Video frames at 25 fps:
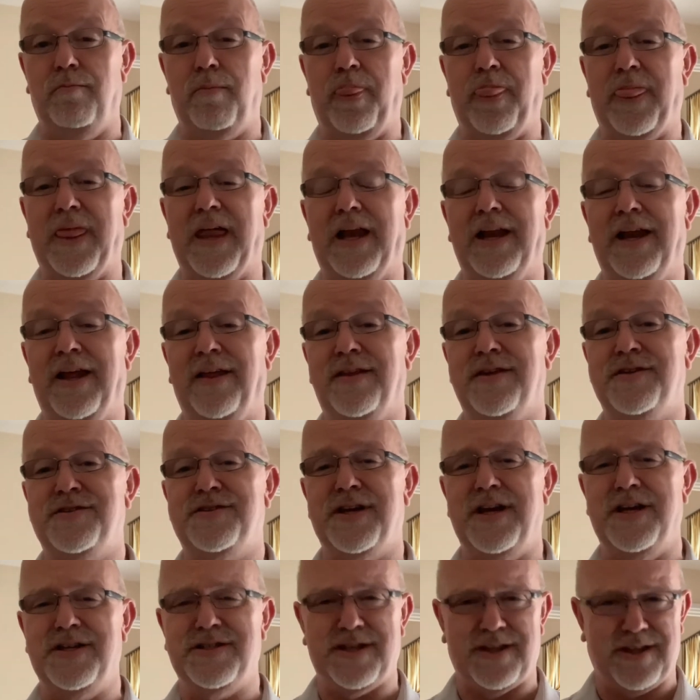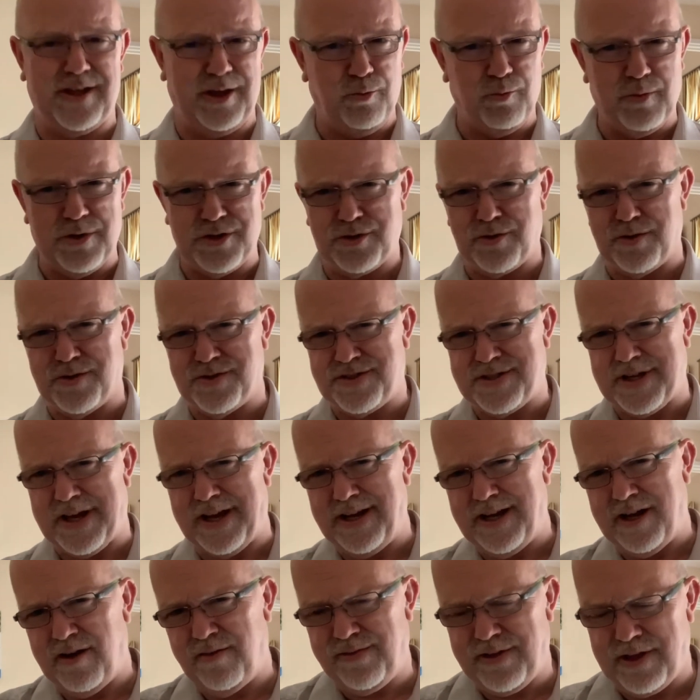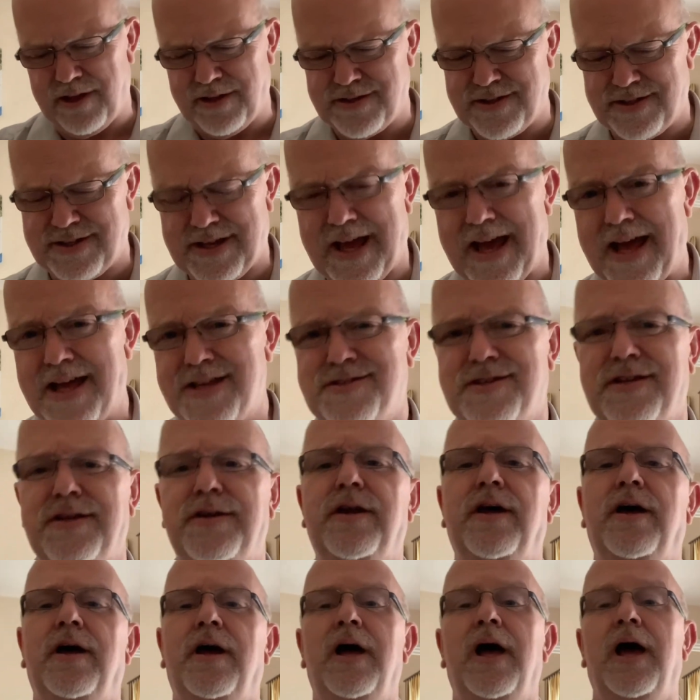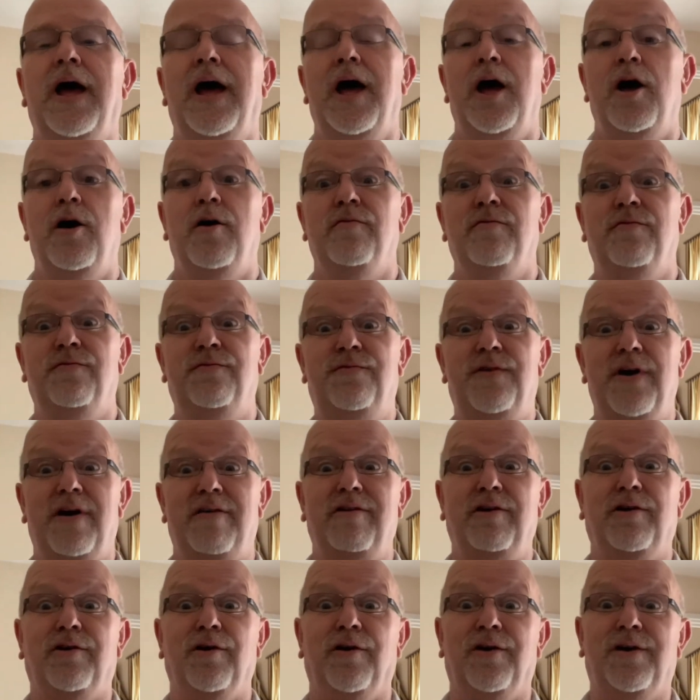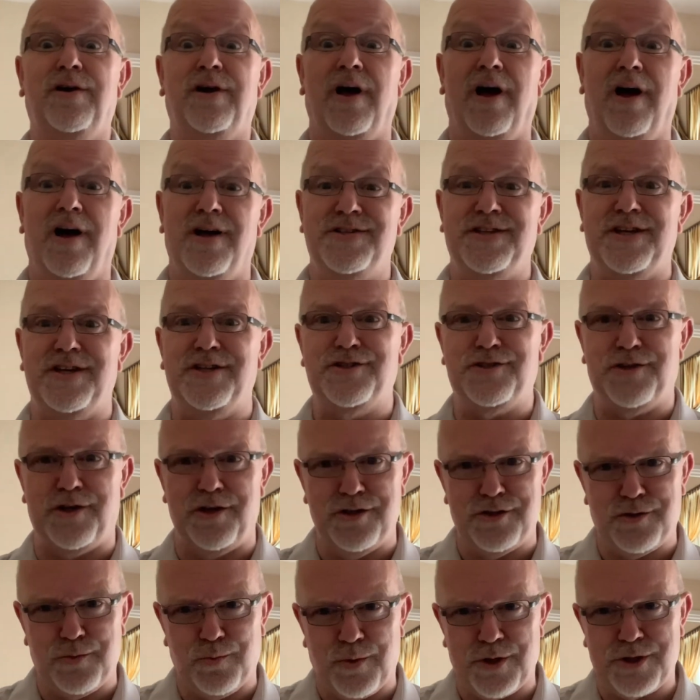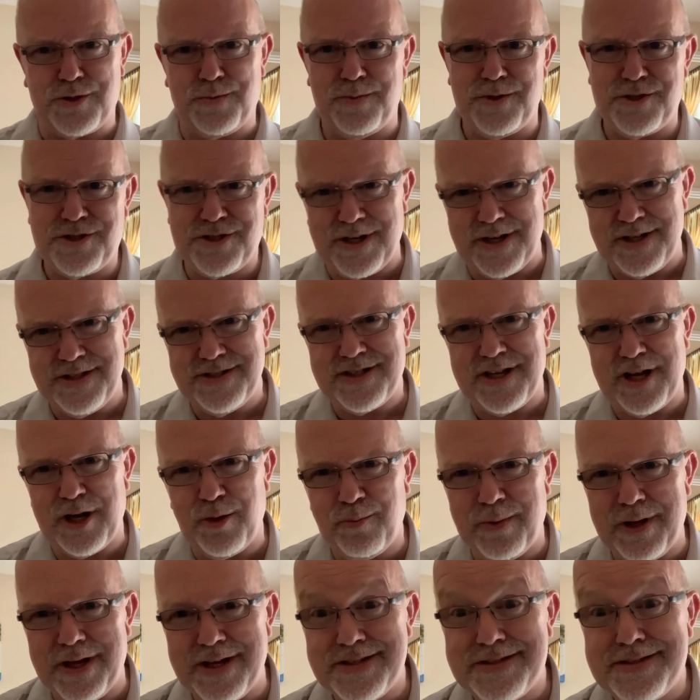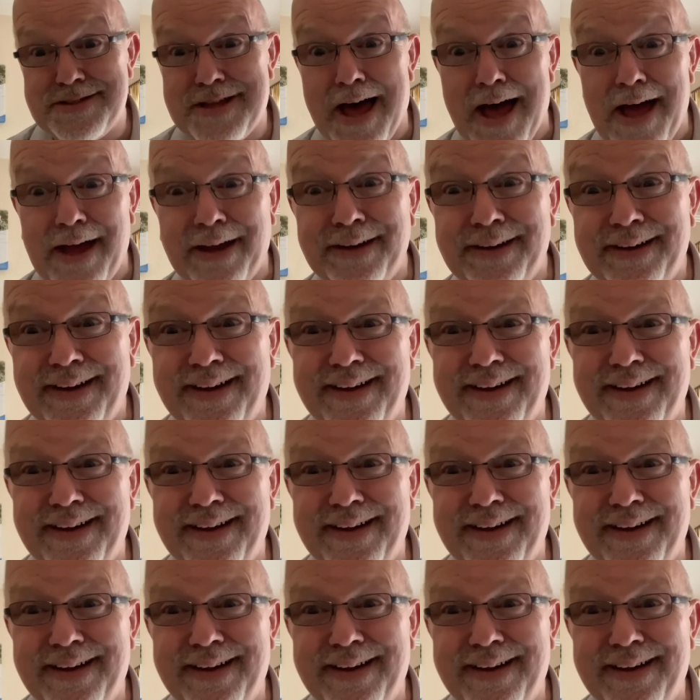leather seats. I think one's got the same now, the other hasn't. Very good cars. Excuse the washing machine telling me it's done.